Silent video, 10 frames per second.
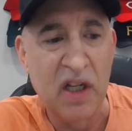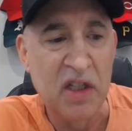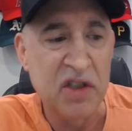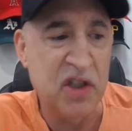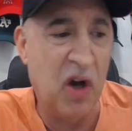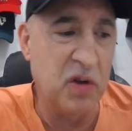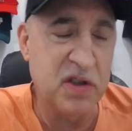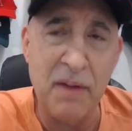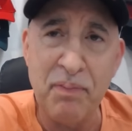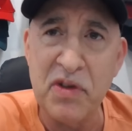So
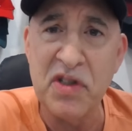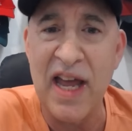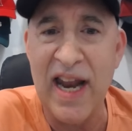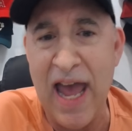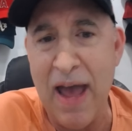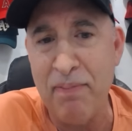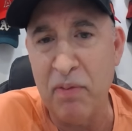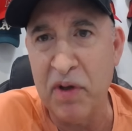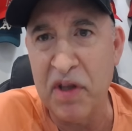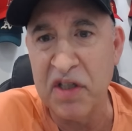something's got to
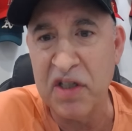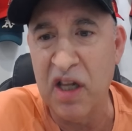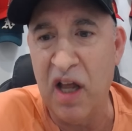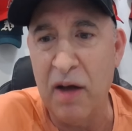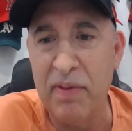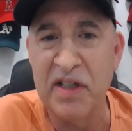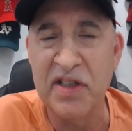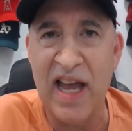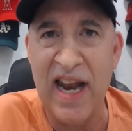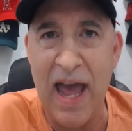happen with this club, and it's
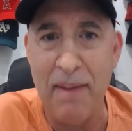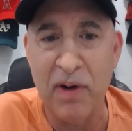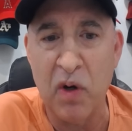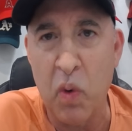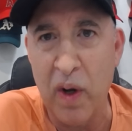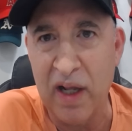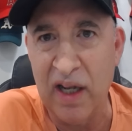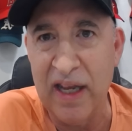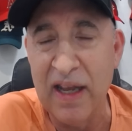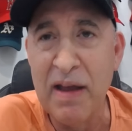got to happen
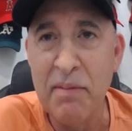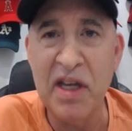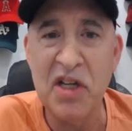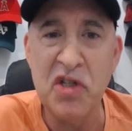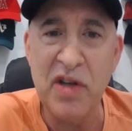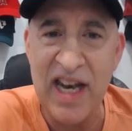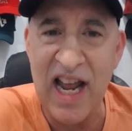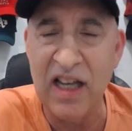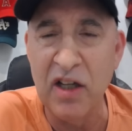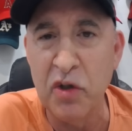quickly, because you
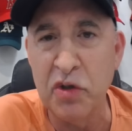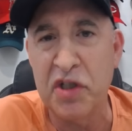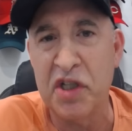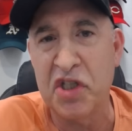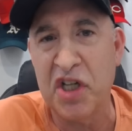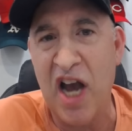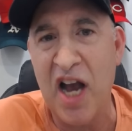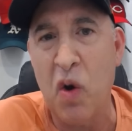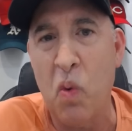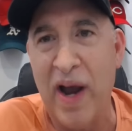cannot lose to the
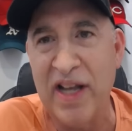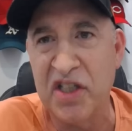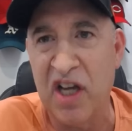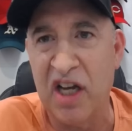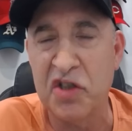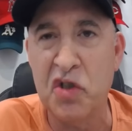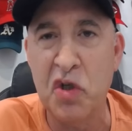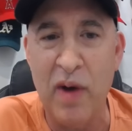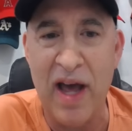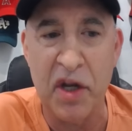Chicago White Sox
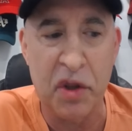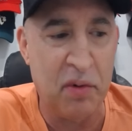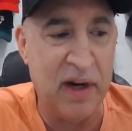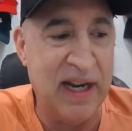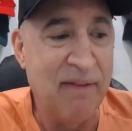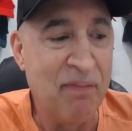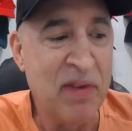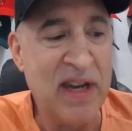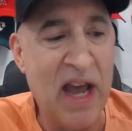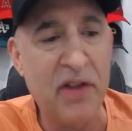2 out of 3.
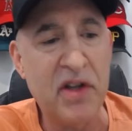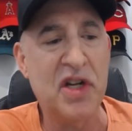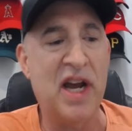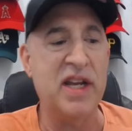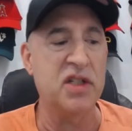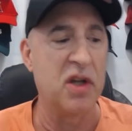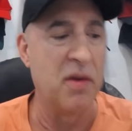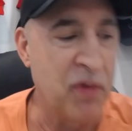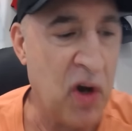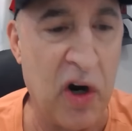Now the Giants
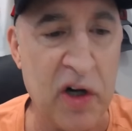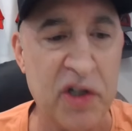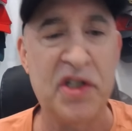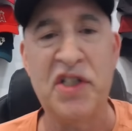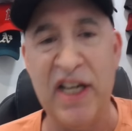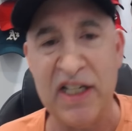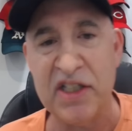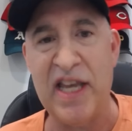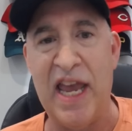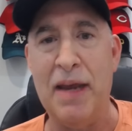are
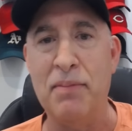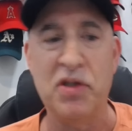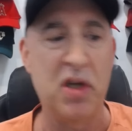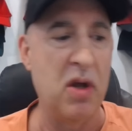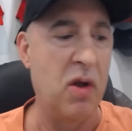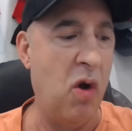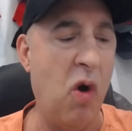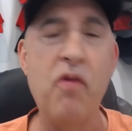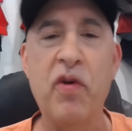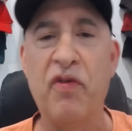6 games
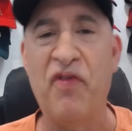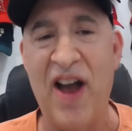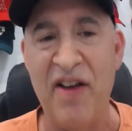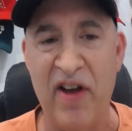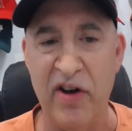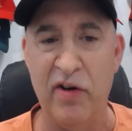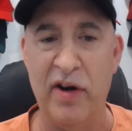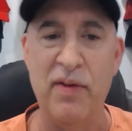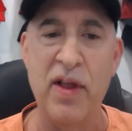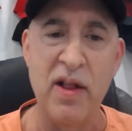over 500.
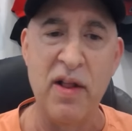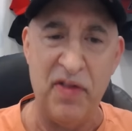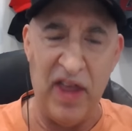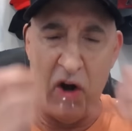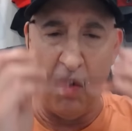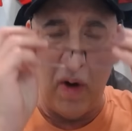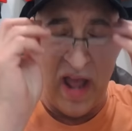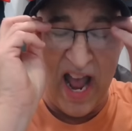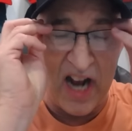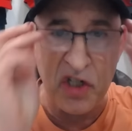They are
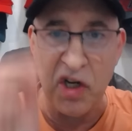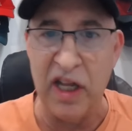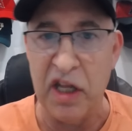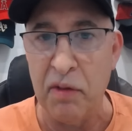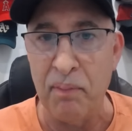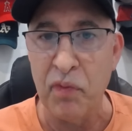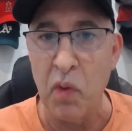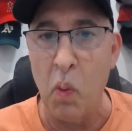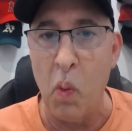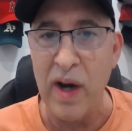actually
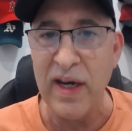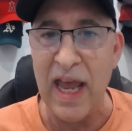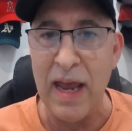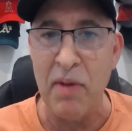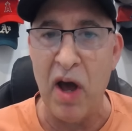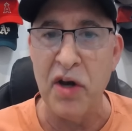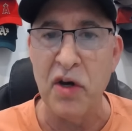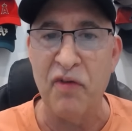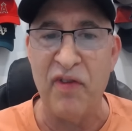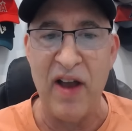1 game
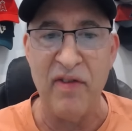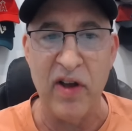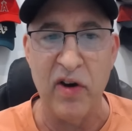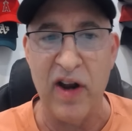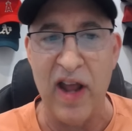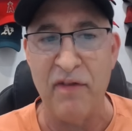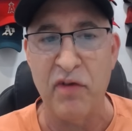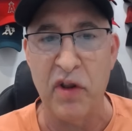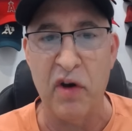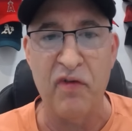under 500
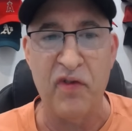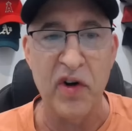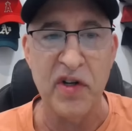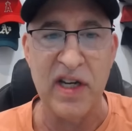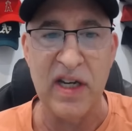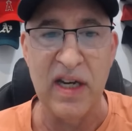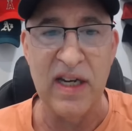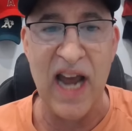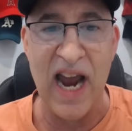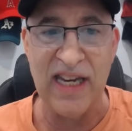after their first
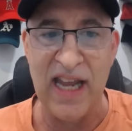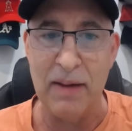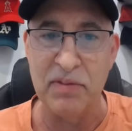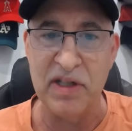9 games.